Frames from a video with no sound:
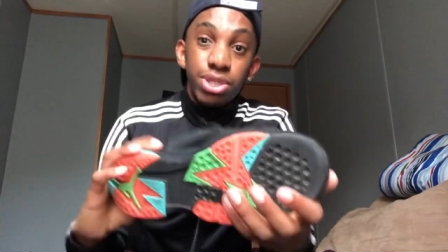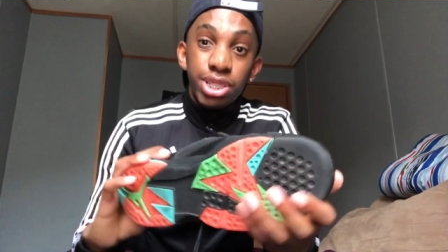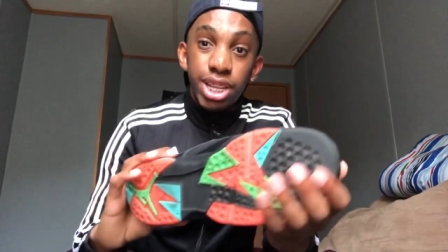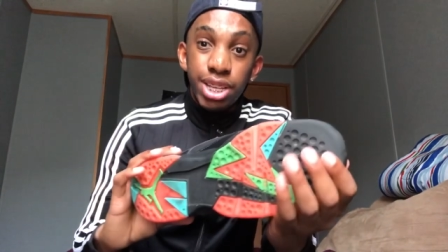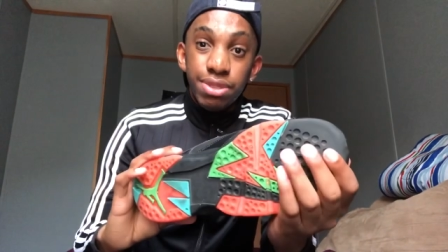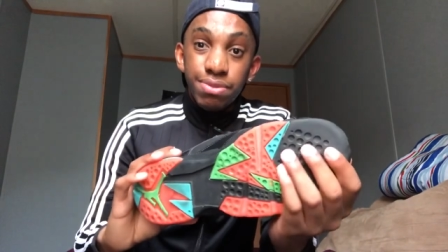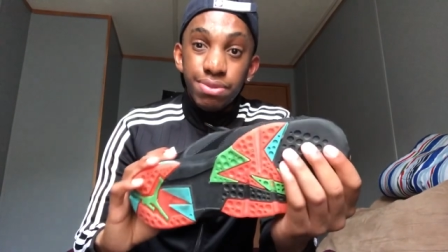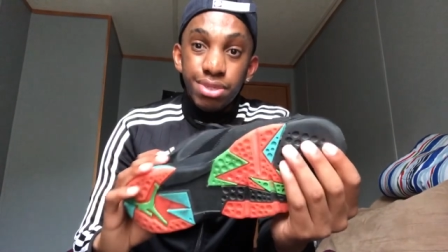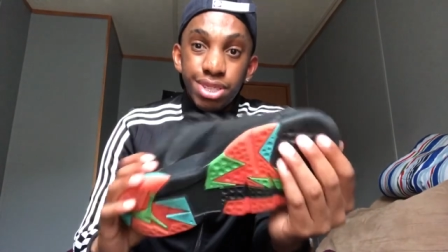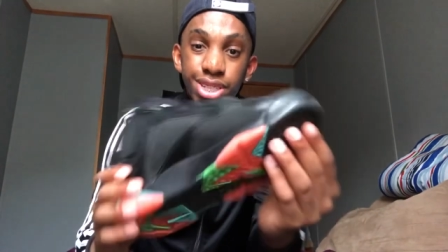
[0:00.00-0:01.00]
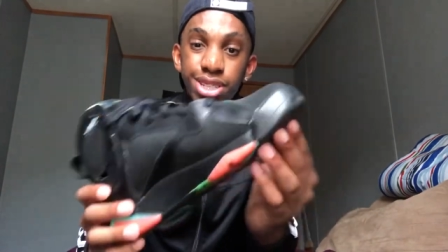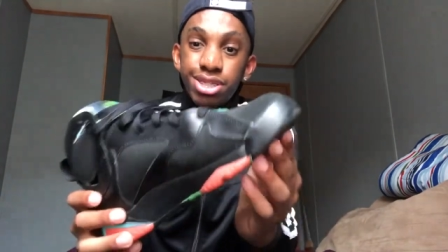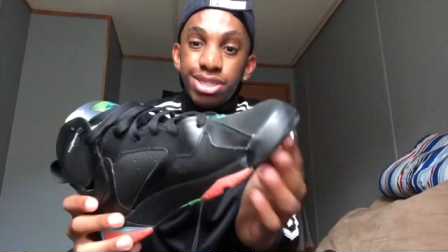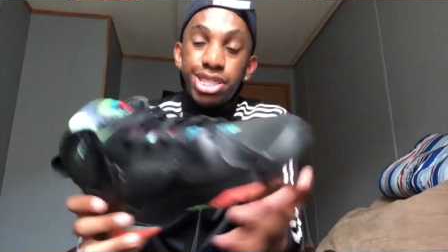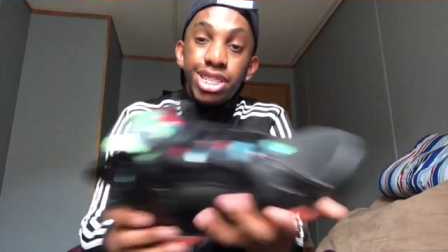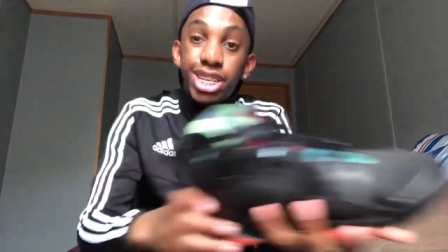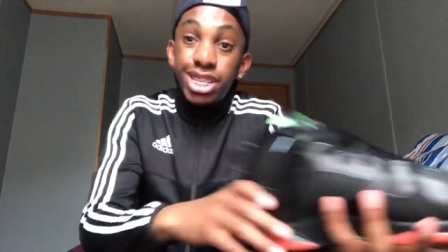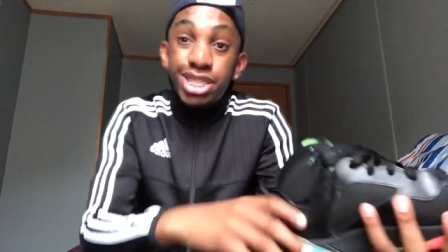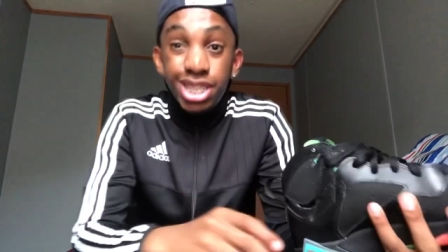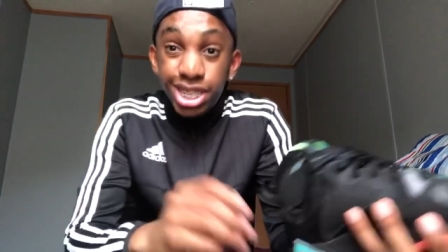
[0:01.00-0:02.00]
It's like 10
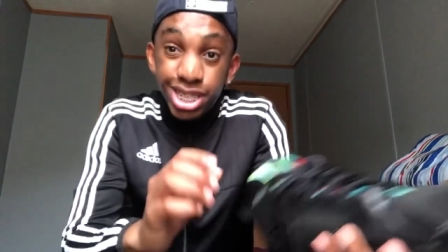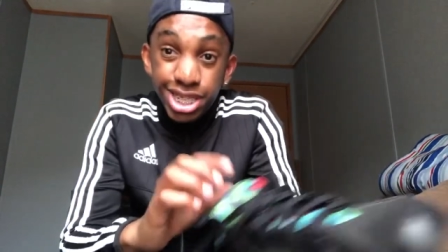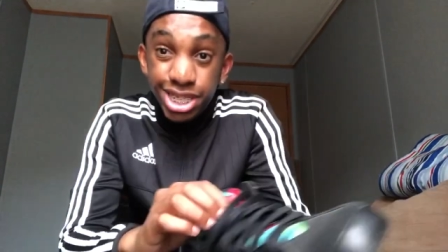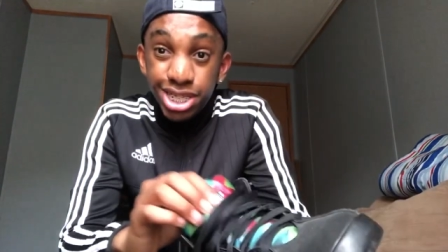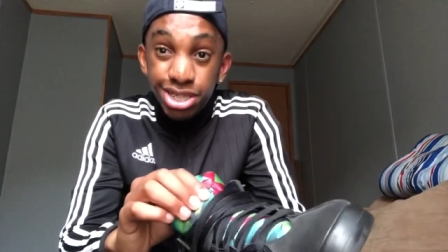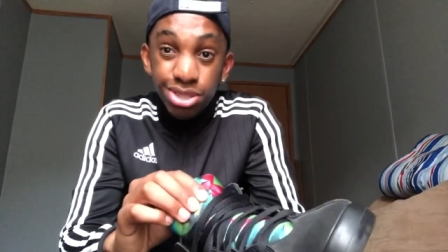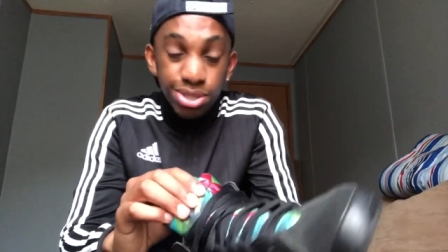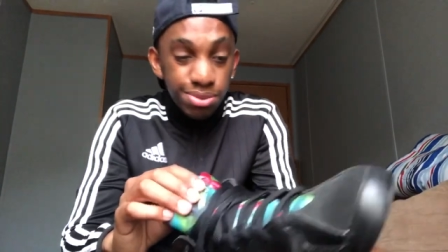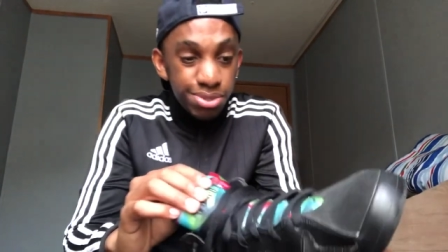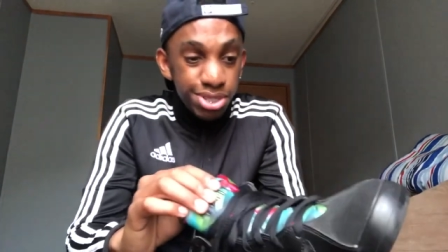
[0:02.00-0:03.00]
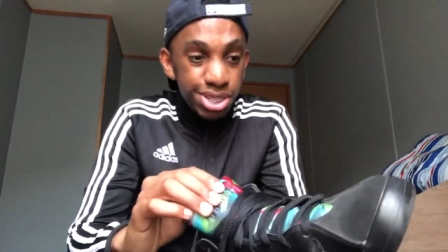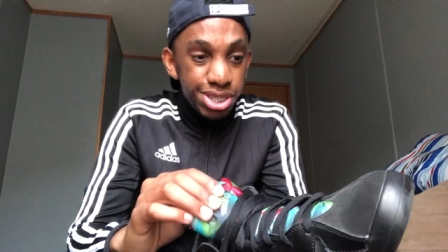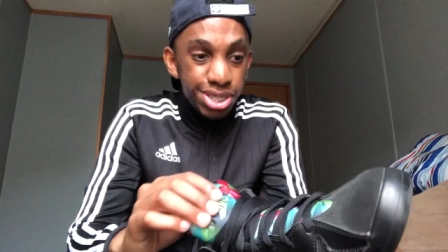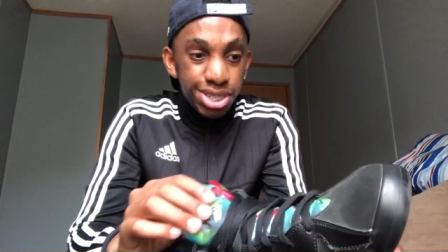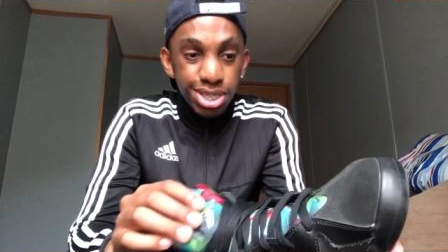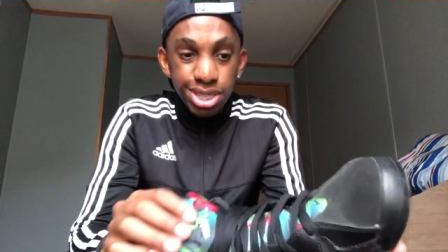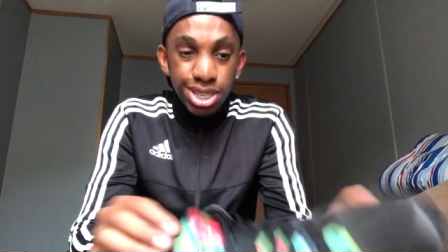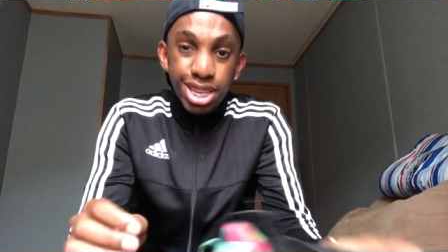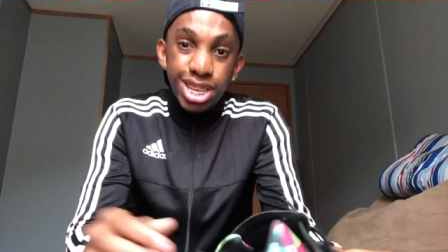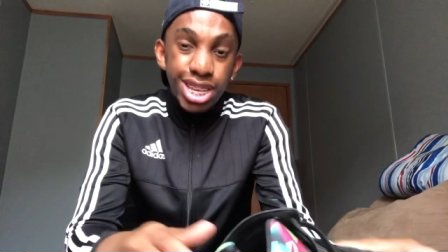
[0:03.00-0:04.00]
out of 10 conditioning, you know what I'm
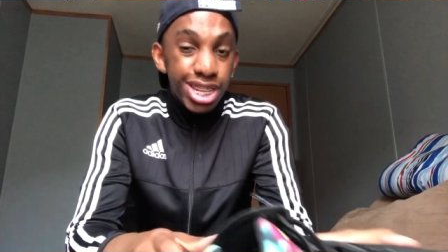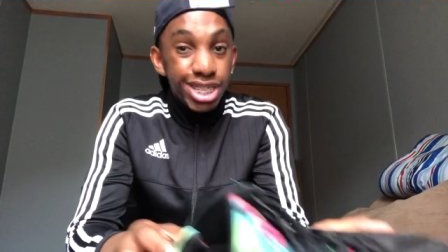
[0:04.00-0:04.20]
saying?